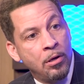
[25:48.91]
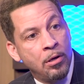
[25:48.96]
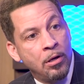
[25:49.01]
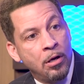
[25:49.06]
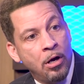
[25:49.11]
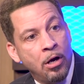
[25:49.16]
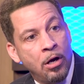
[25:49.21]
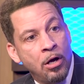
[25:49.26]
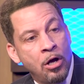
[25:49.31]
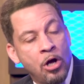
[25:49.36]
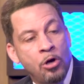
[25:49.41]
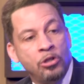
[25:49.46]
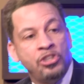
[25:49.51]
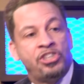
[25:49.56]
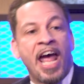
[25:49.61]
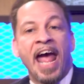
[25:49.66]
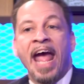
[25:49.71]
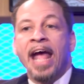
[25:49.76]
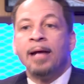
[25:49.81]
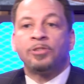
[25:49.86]
So how many?
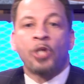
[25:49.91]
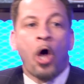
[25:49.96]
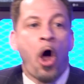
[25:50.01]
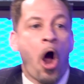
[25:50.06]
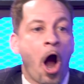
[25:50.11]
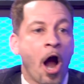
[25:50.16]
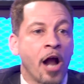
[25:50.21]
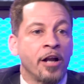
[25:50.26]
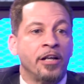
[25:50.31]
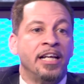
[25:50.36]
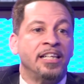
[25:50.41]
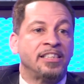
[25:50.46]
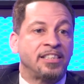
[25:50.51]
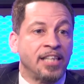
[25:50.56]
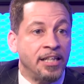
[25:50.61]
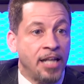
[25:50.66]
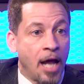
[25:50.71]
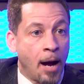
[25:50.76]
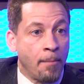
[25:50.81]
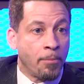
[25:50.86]
James Harden is
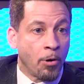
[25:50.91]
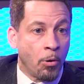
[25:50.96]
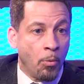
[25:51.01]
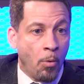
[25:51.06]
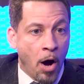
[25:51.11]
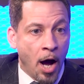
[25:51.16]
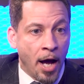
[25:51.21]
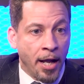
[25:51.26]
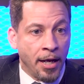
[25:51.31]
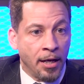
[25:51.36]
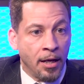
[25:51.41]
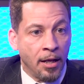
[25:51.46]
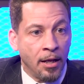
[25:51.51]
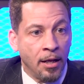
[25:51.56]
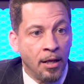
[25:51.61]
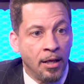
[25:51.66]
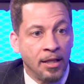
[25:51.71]
a number James one. James Harden.